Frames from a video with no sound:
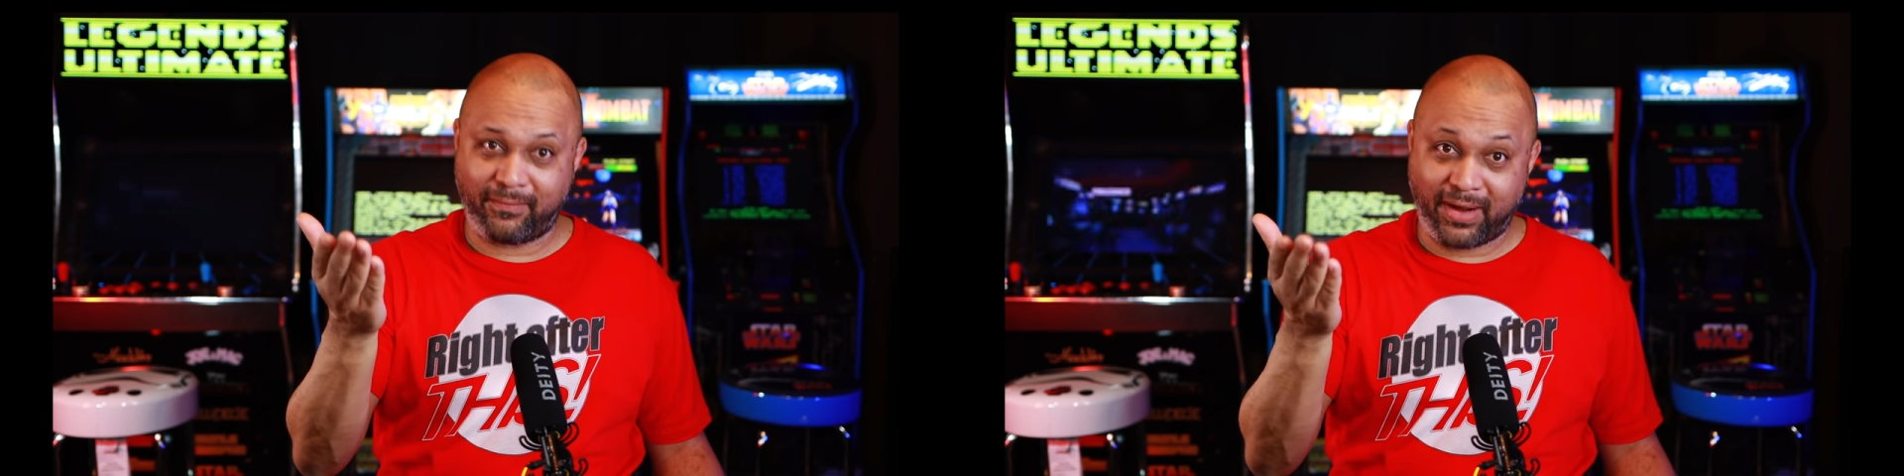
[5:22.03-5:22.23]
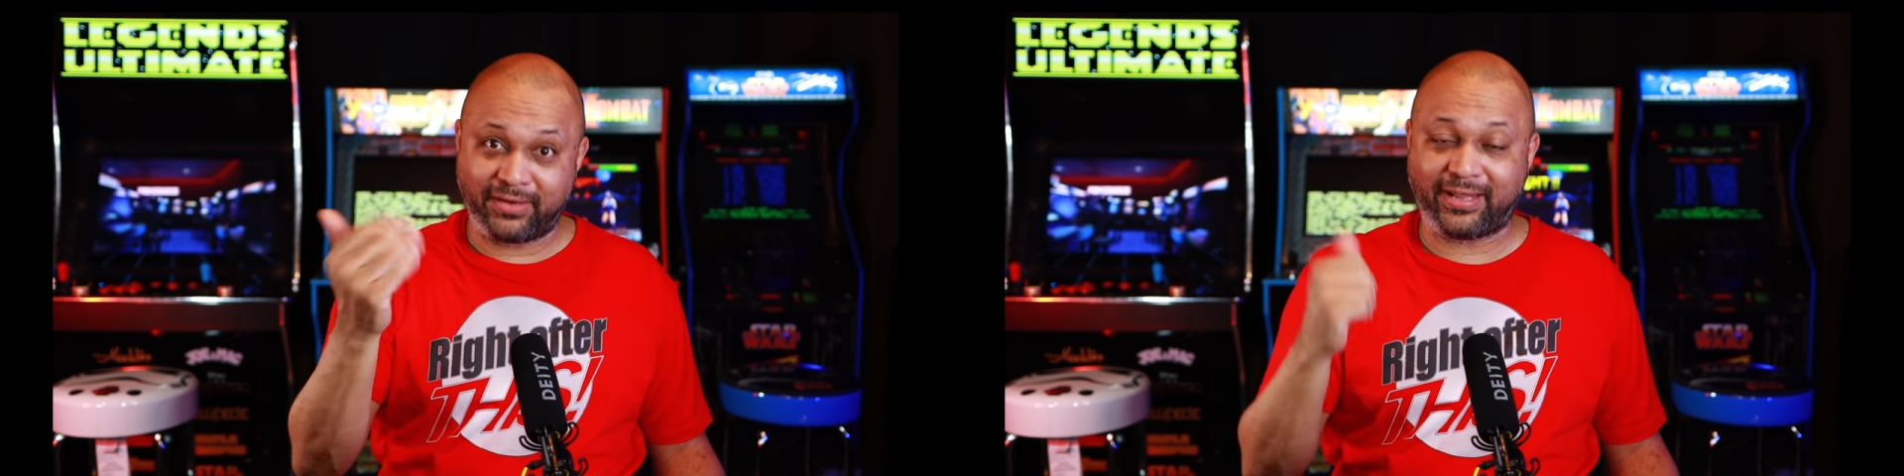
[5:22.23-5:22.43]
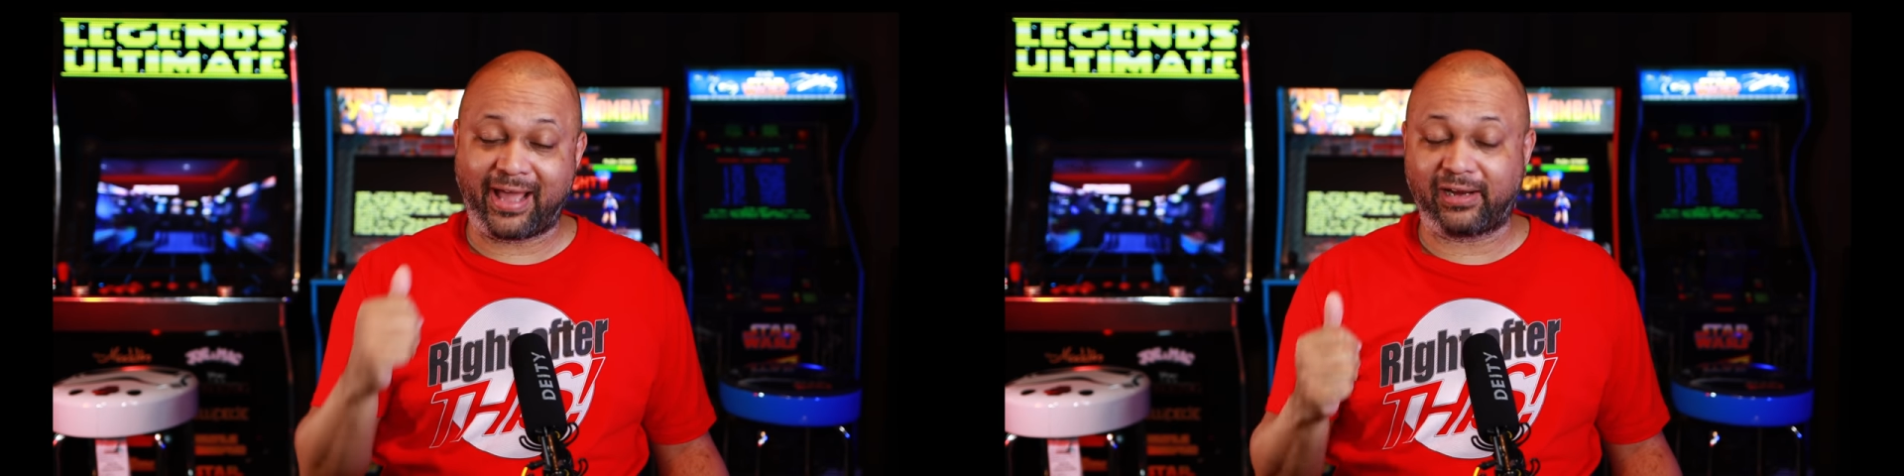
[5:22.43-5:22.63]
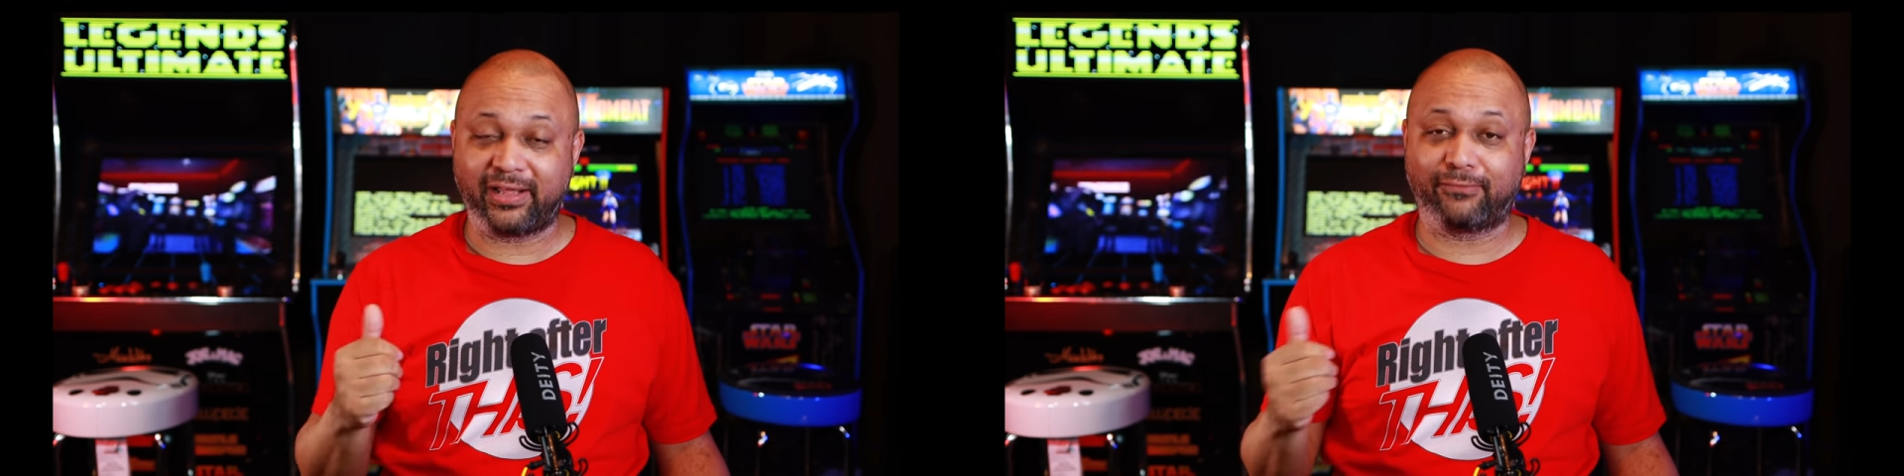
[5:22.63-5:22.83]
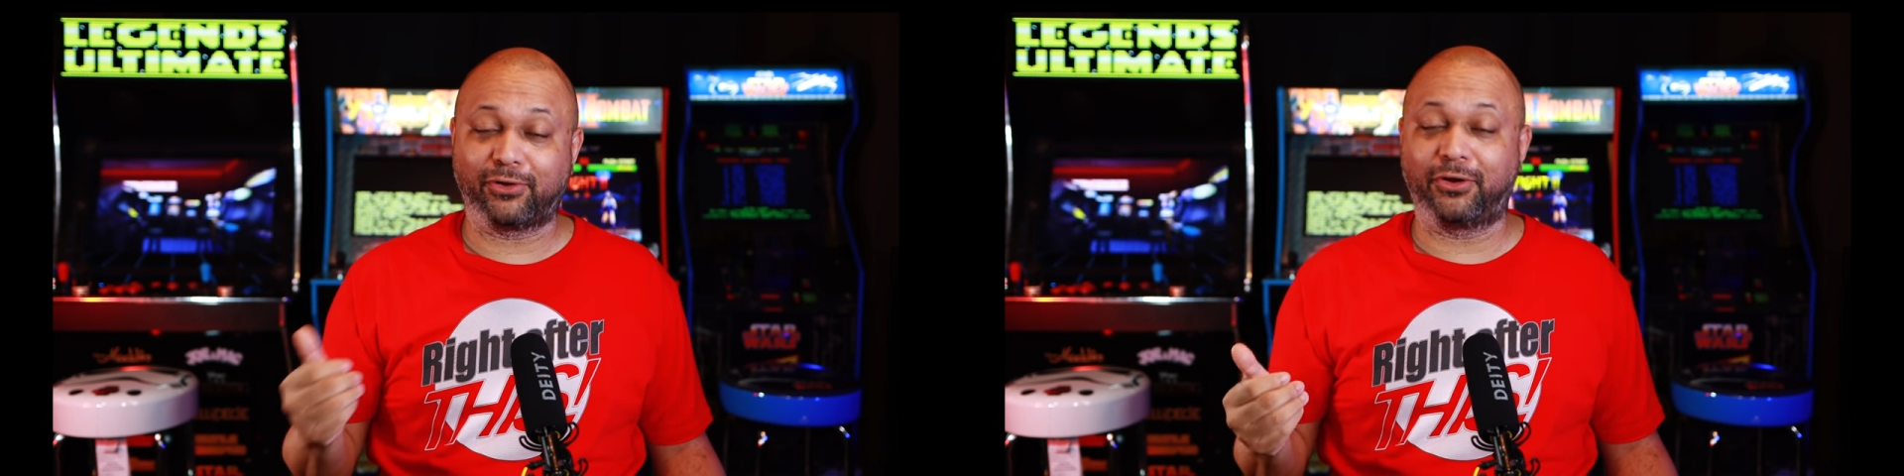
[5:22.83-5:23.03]
undoubtedly
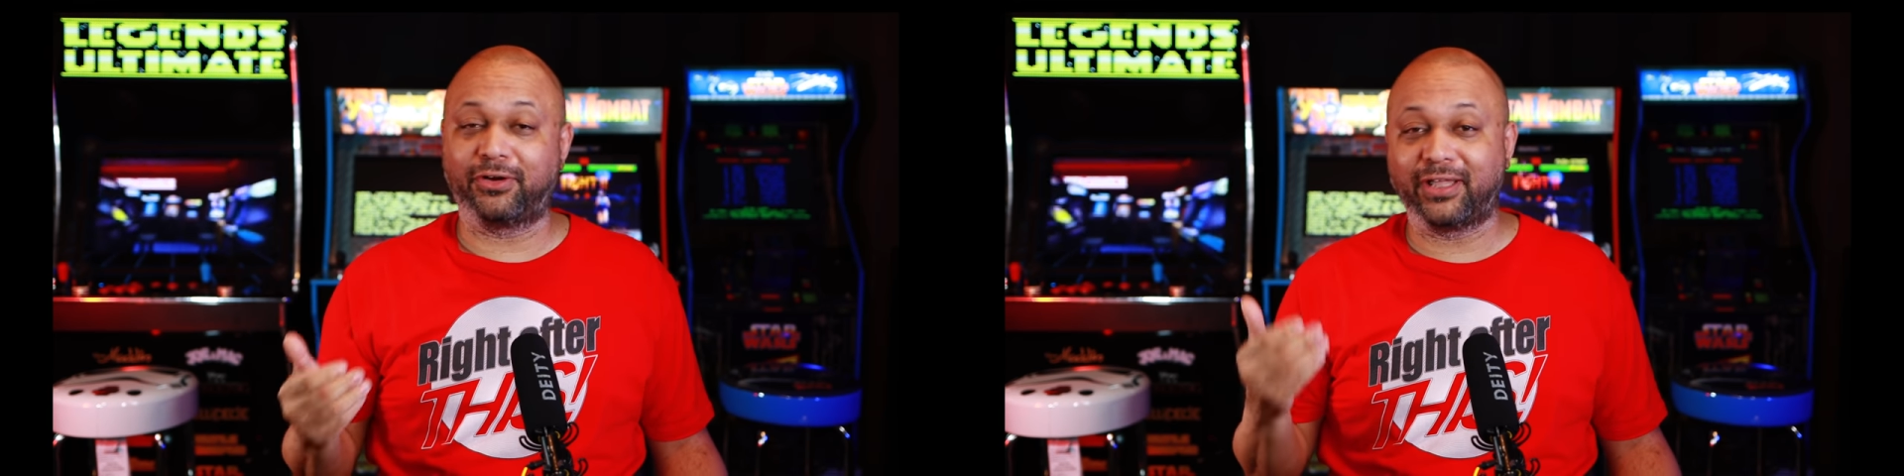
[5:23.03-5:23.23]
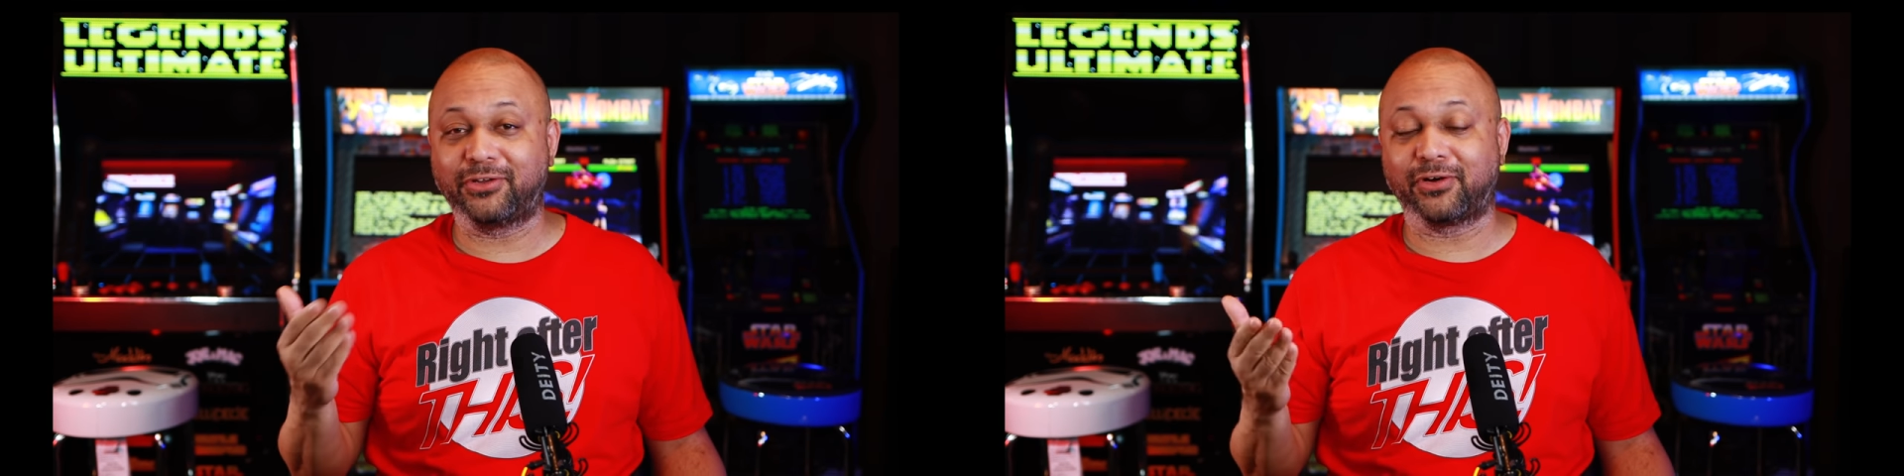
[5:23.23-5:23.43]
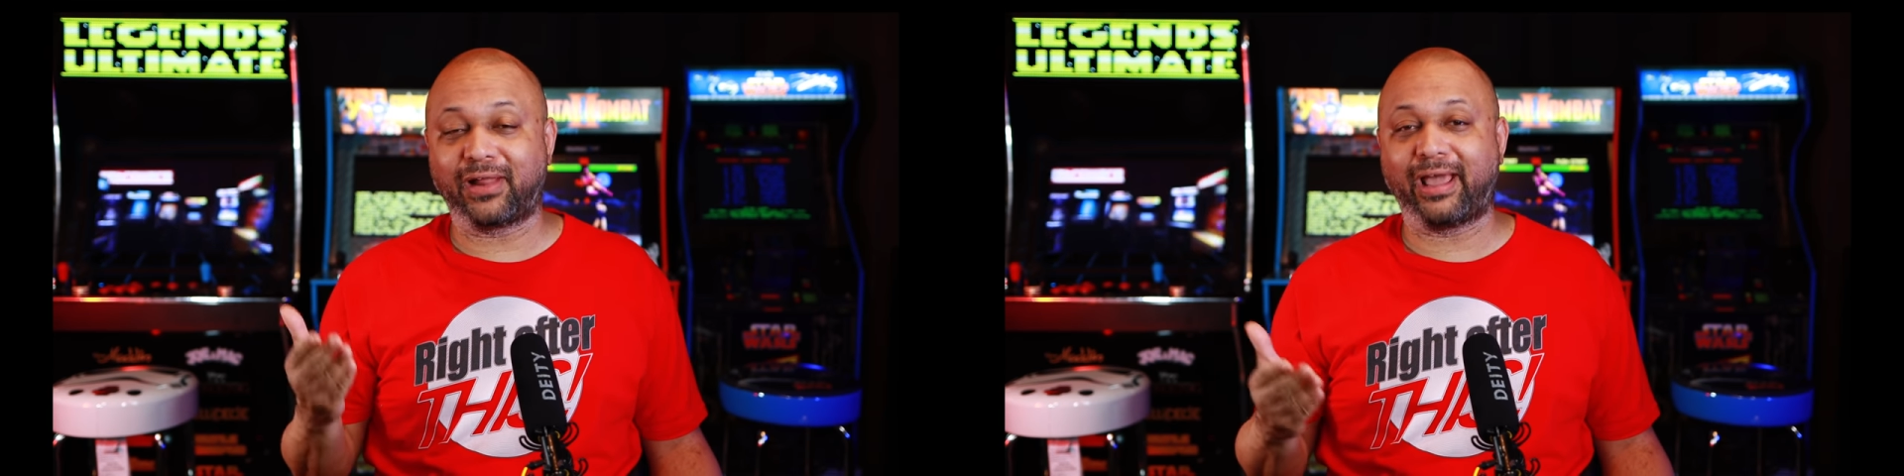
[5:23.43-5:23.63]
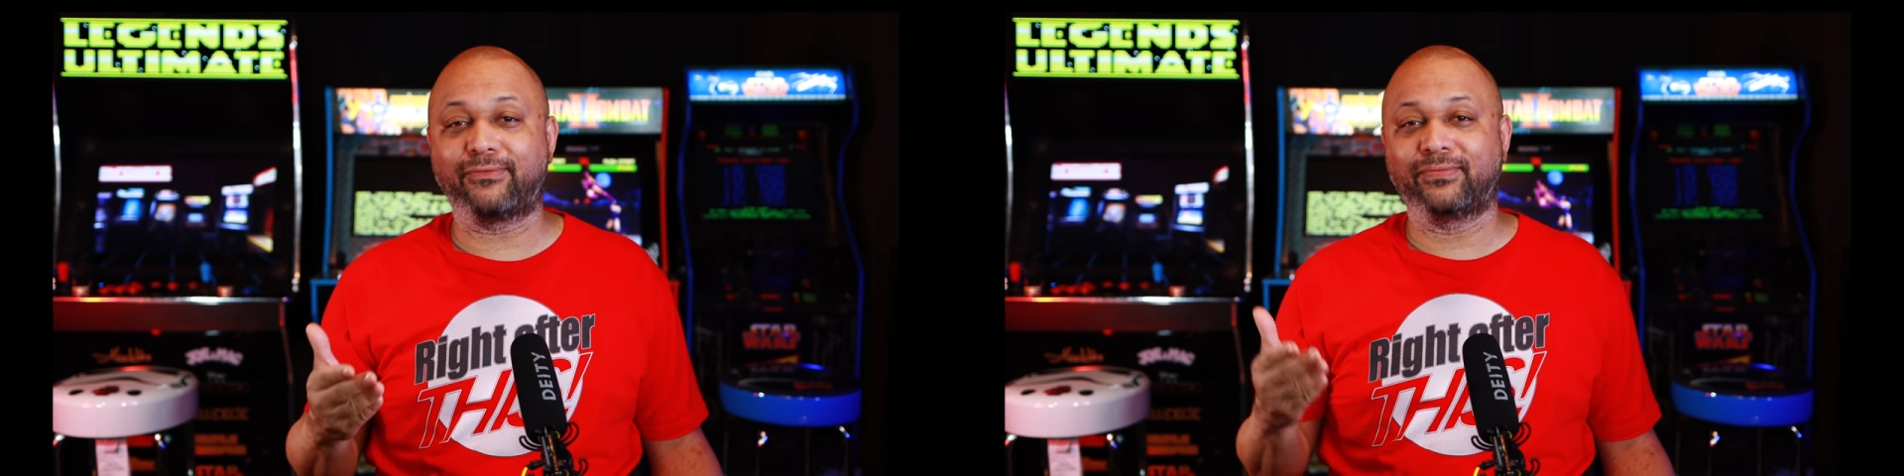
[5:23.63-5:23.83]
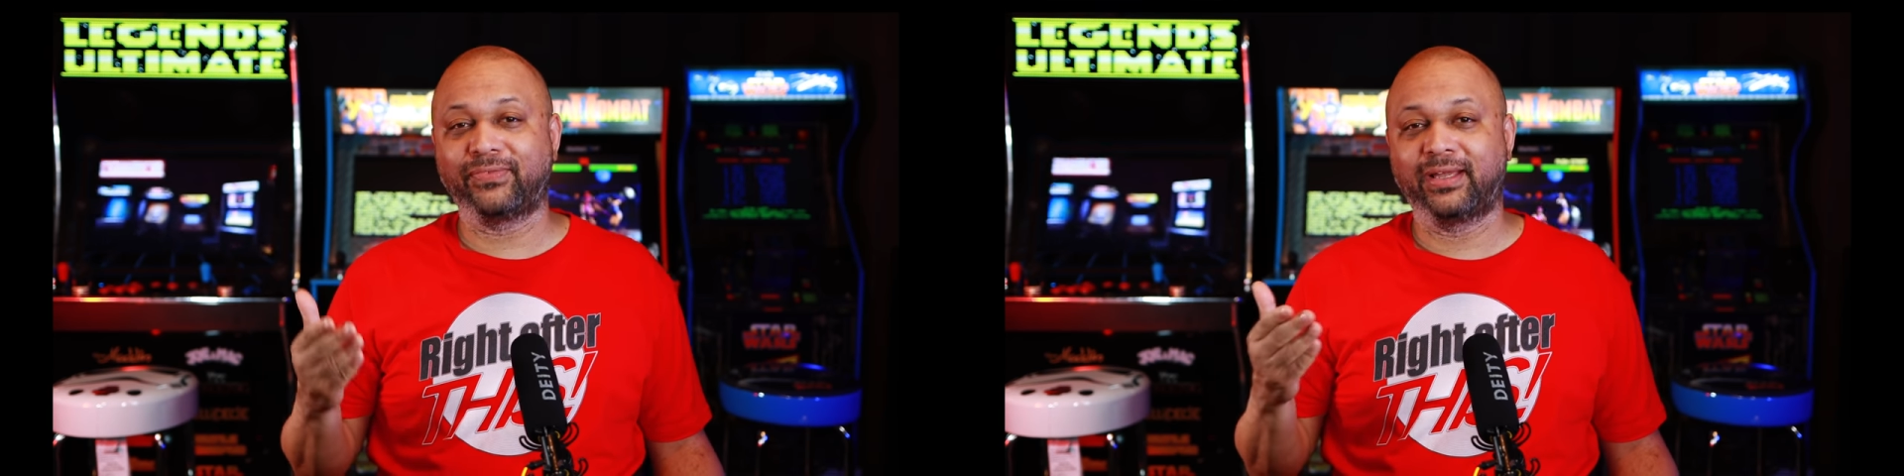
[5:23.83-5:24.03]
have learned in your life,